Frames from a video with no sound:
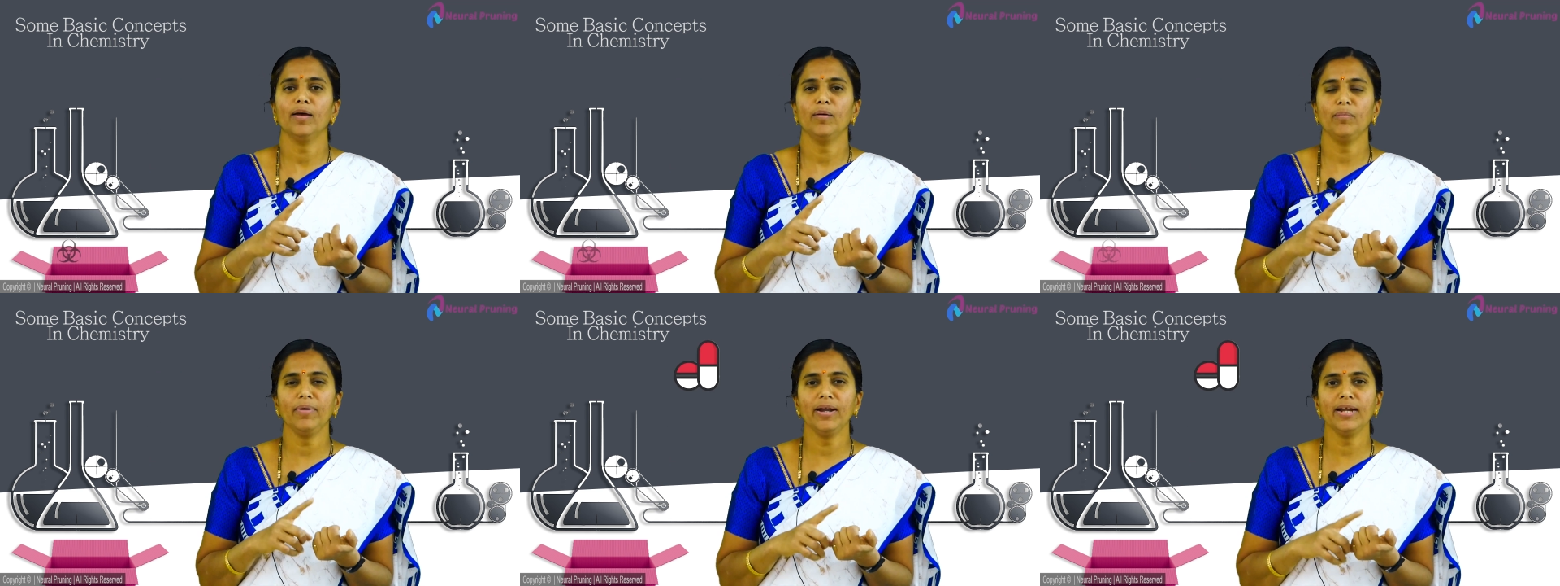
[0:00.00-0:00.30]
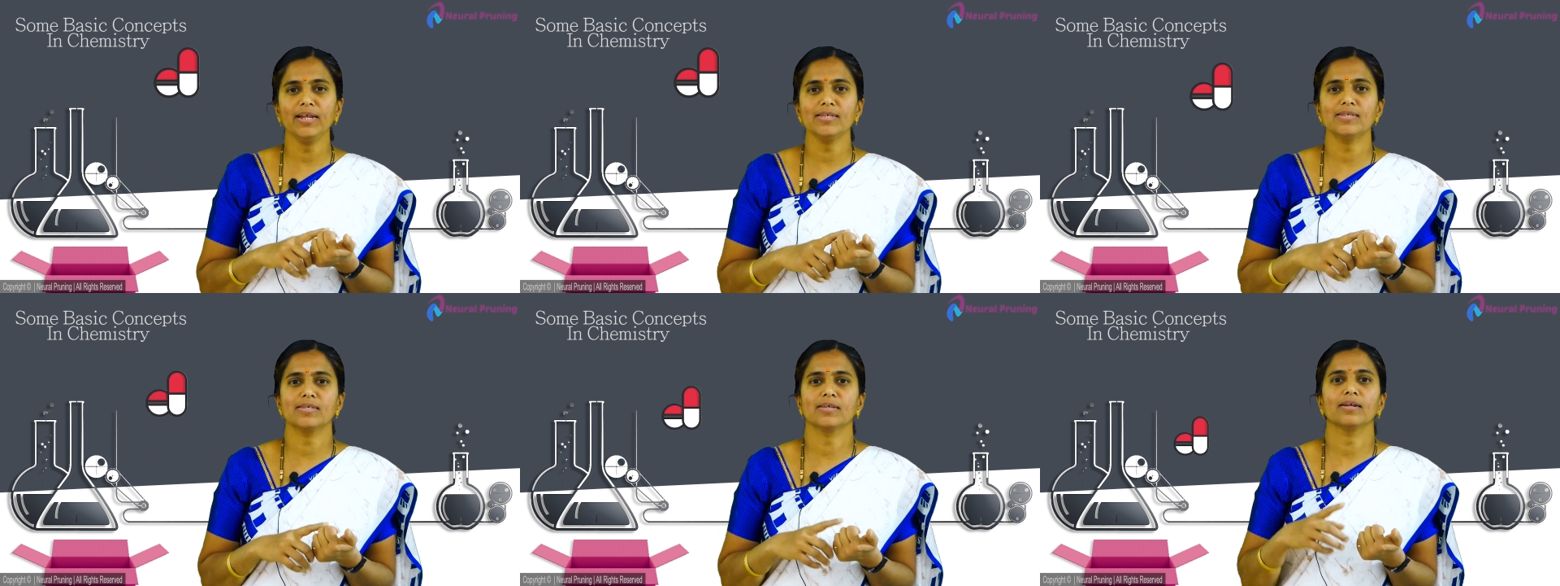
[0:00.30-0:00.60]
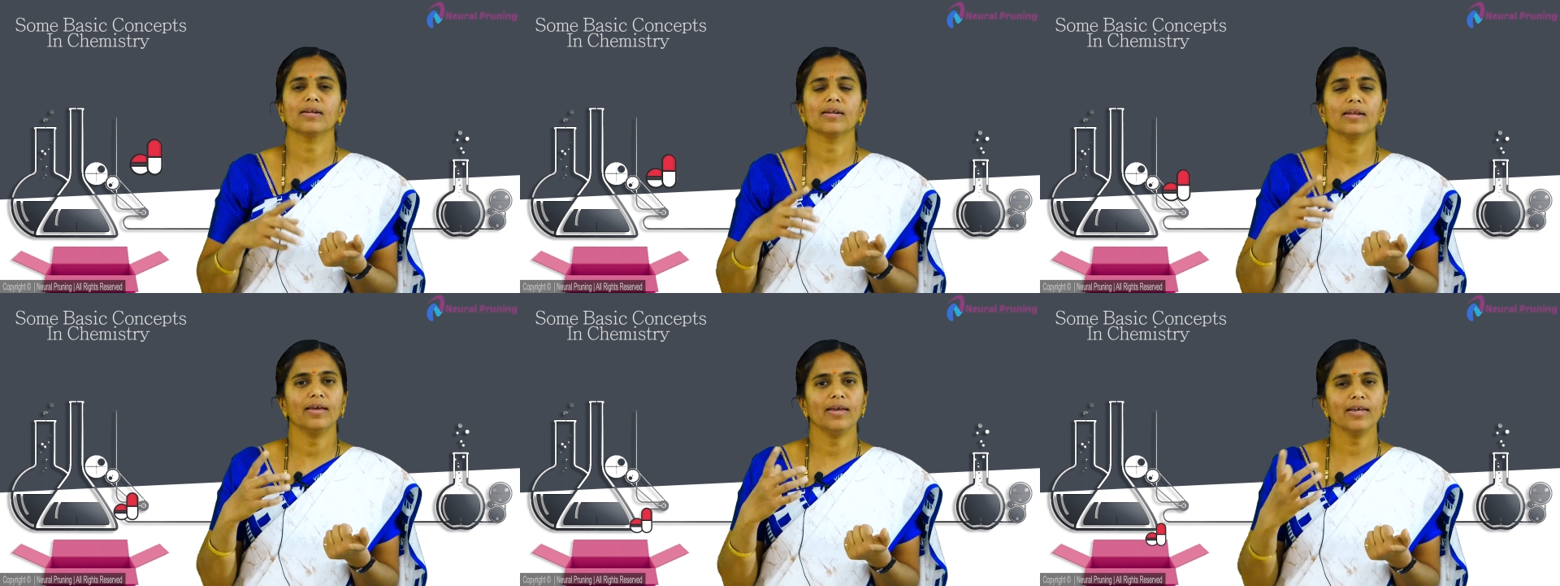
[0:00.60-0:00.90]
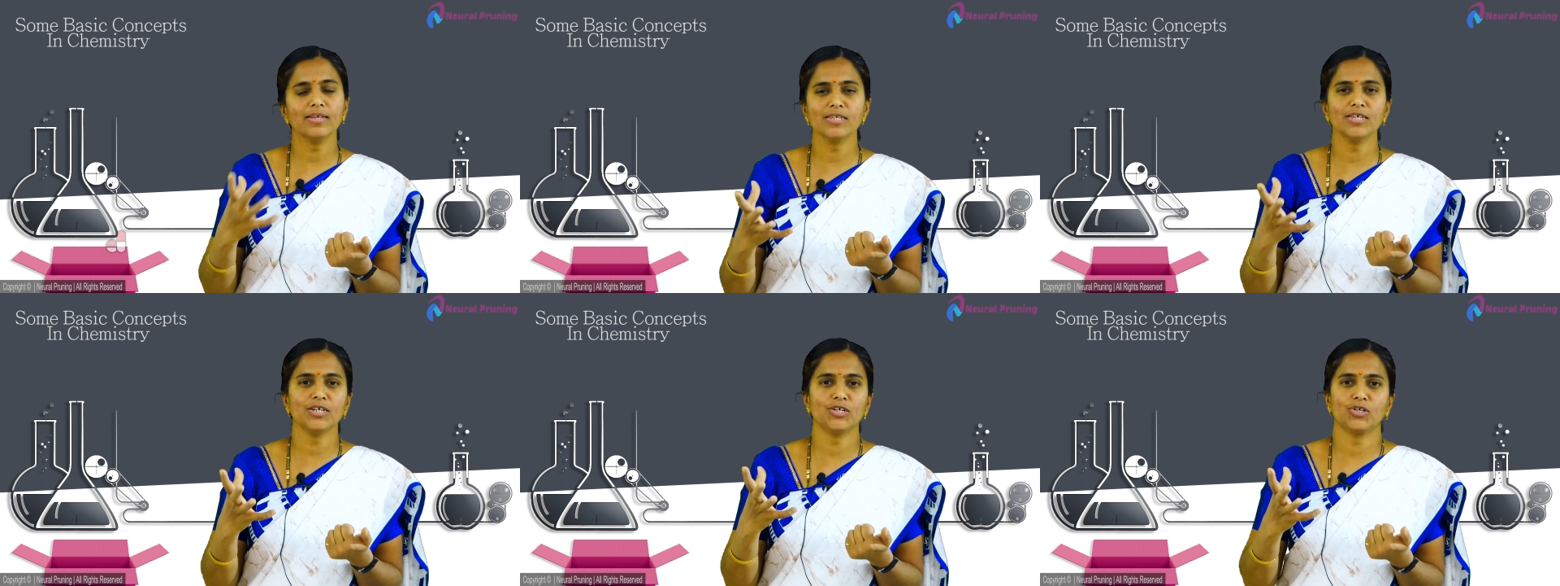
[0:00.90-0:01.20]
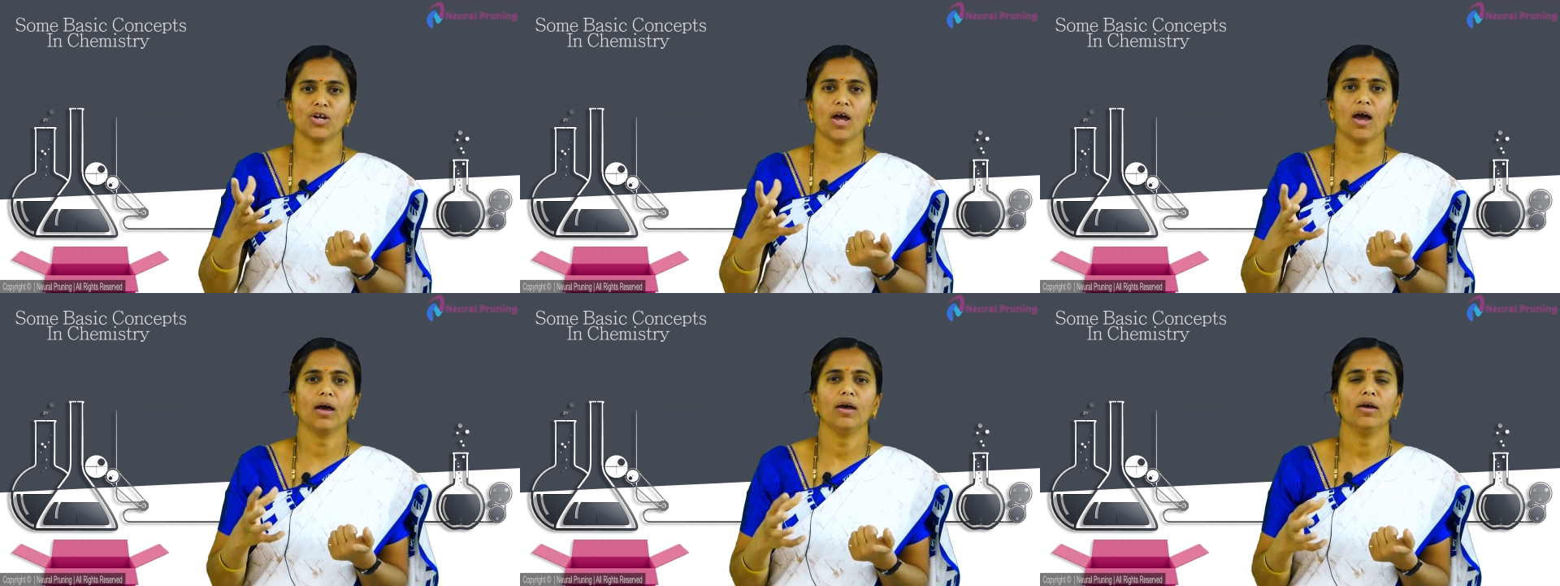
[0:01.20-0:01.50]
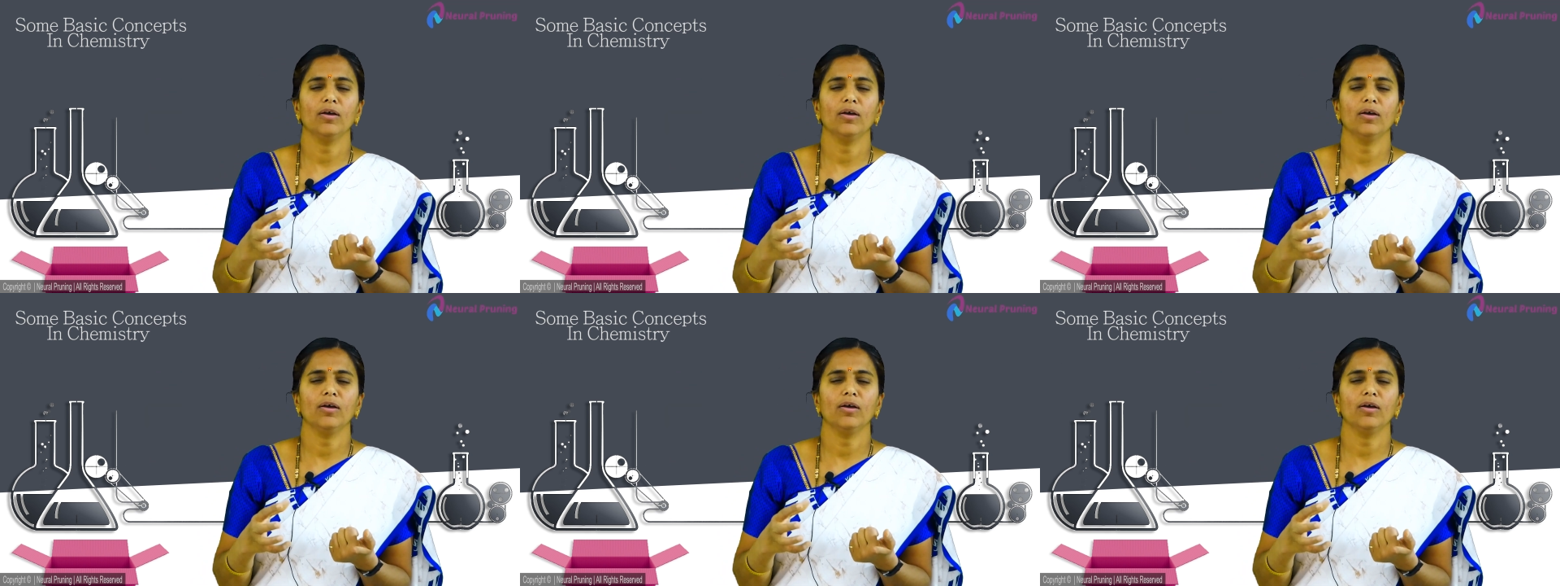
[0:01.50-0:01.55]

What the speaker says: medicine, etc.